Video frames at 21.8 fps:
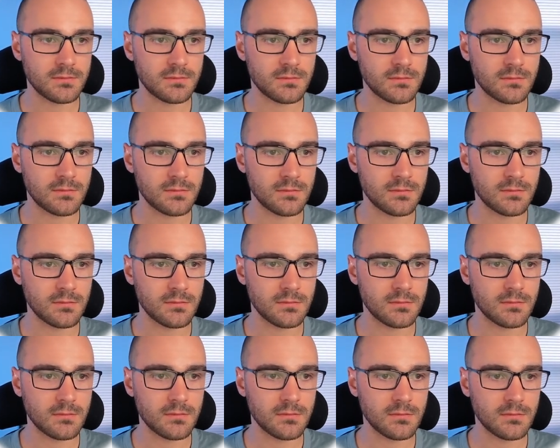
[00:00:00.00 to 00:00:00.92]

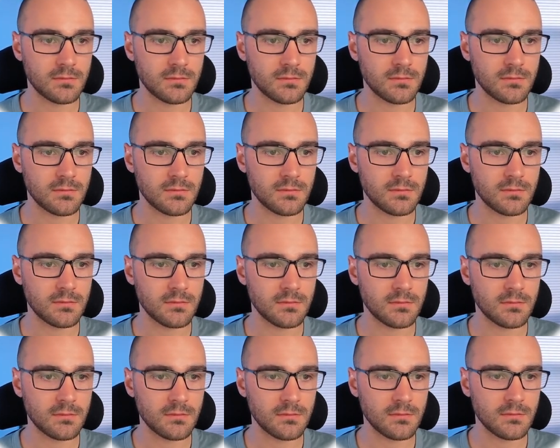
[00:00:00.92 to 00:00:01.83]

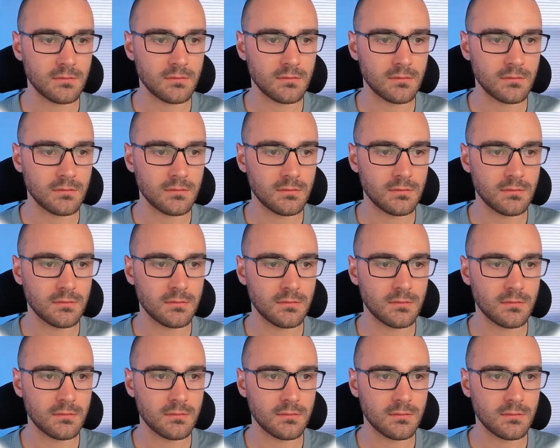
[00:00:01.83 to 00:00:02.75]

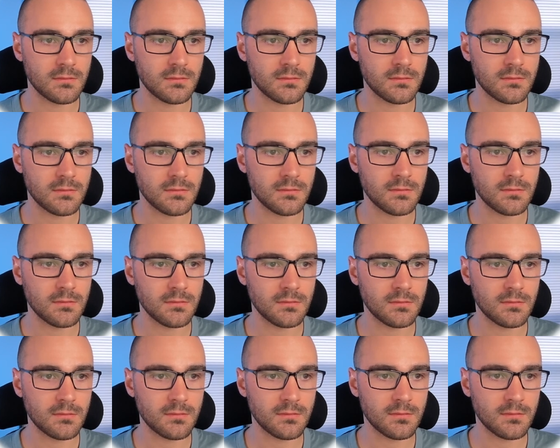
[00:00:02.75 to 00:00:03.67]

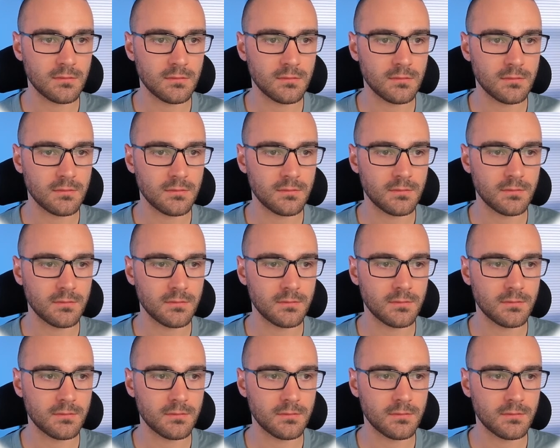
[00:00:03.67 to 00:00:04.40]
[no speech]